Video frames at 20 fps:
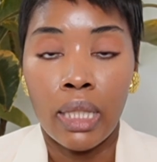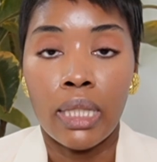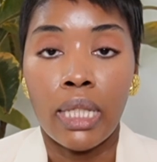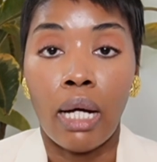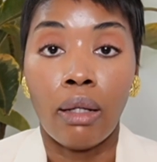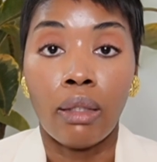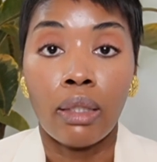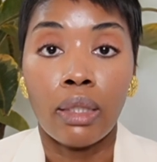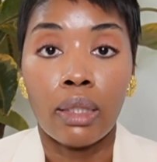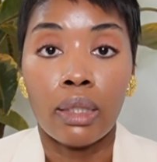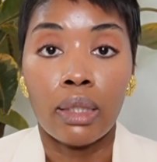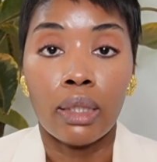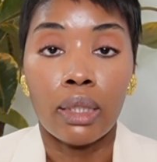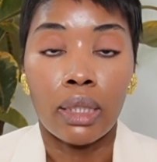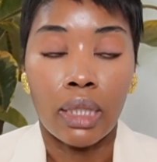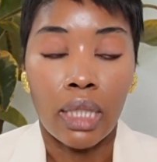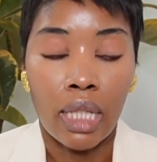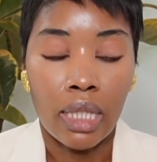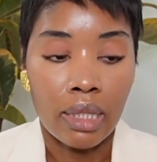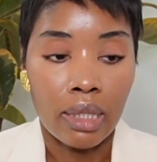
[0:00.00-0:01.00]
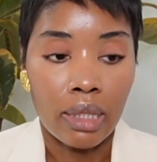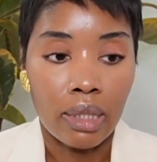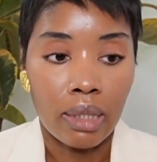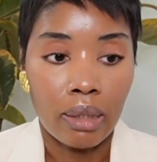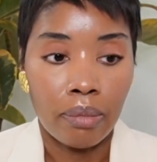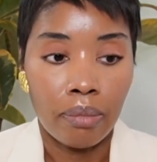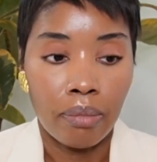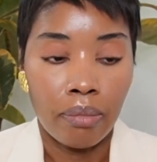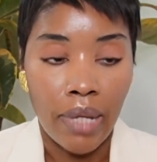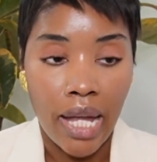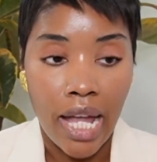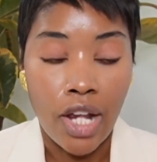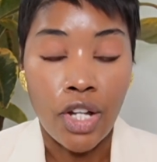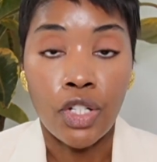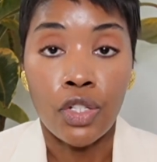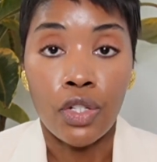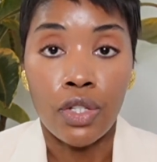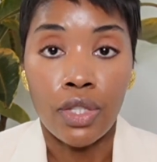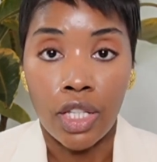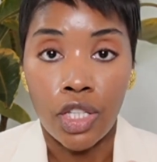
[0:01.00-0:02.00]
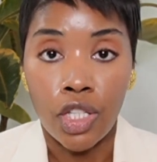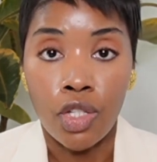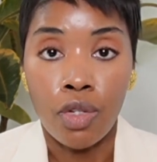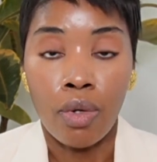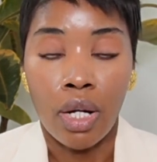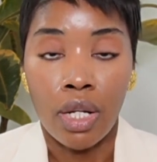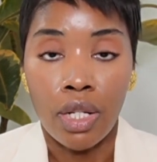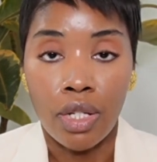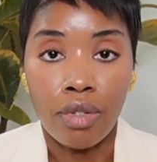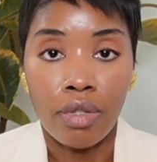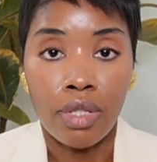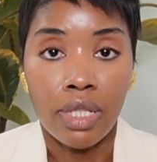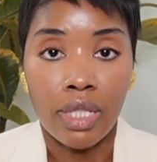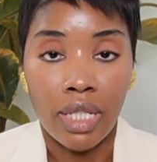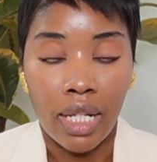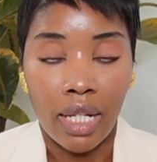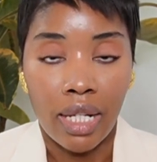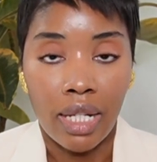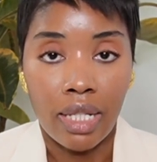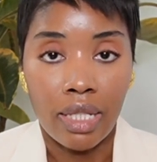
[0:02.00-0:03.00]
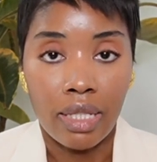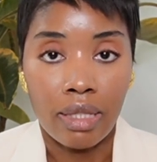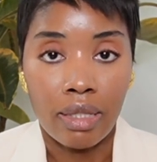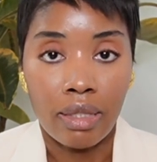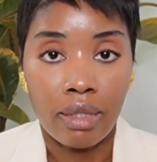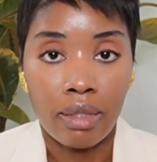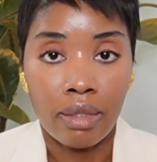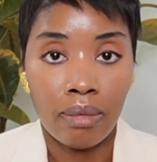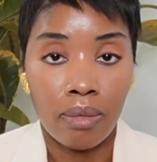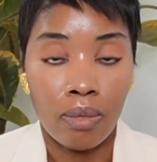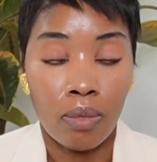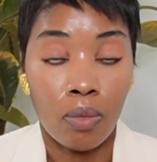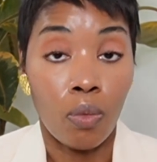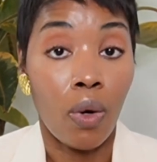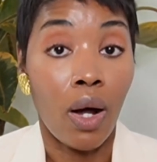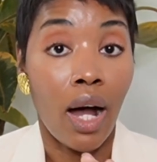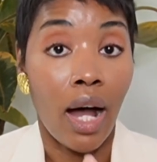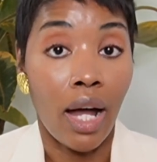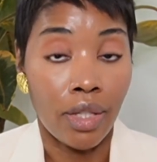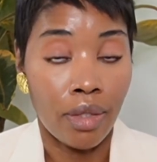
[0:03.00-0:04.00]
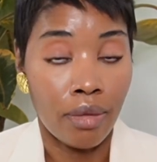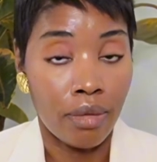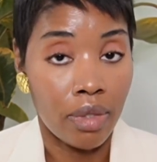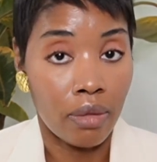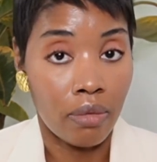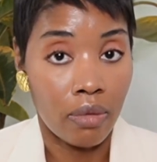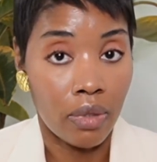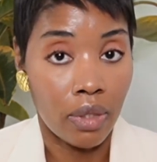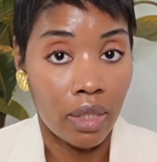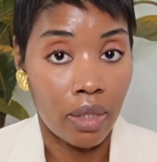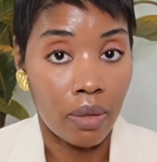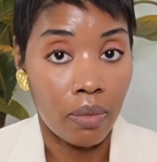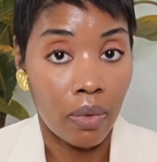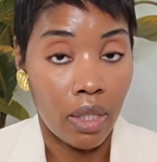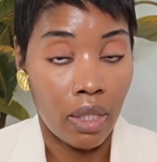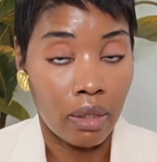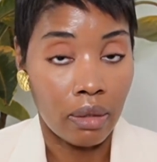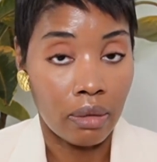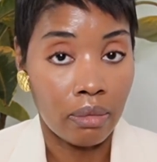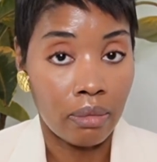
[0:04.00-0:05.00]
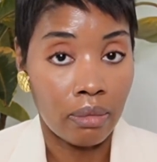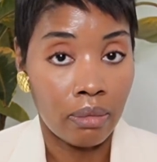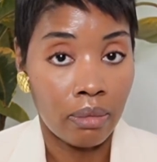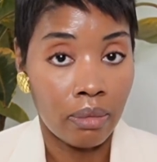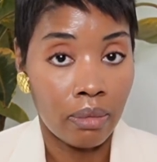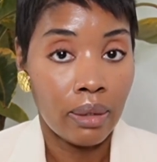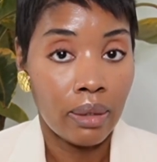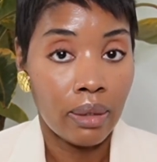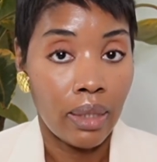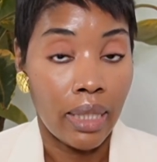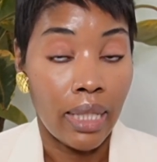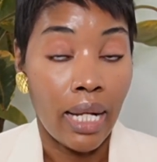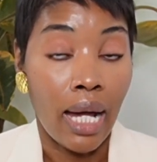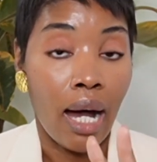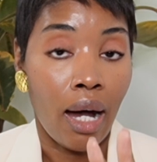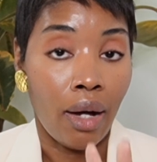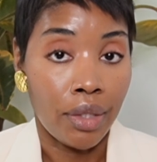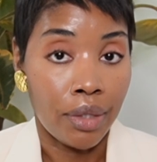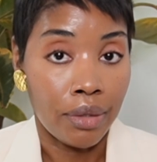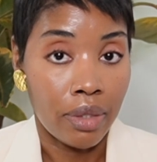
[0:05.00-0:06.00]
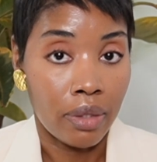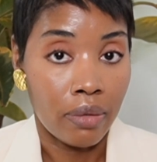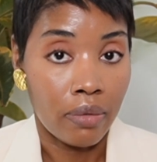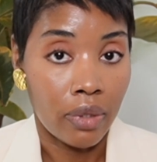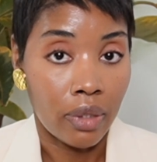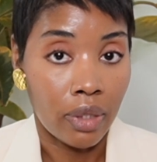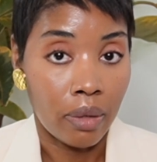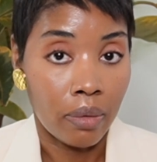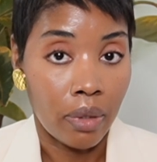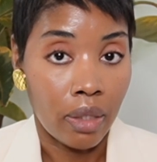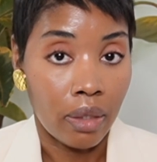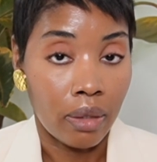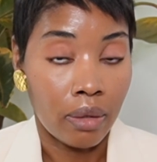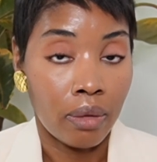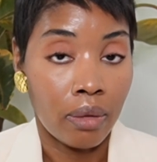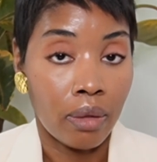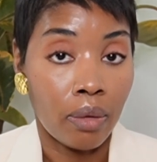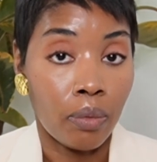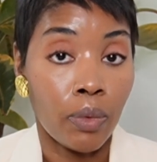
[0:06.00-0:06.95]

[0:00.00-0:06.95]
Now, let's make sure that you understand why you did really well and how you did really well.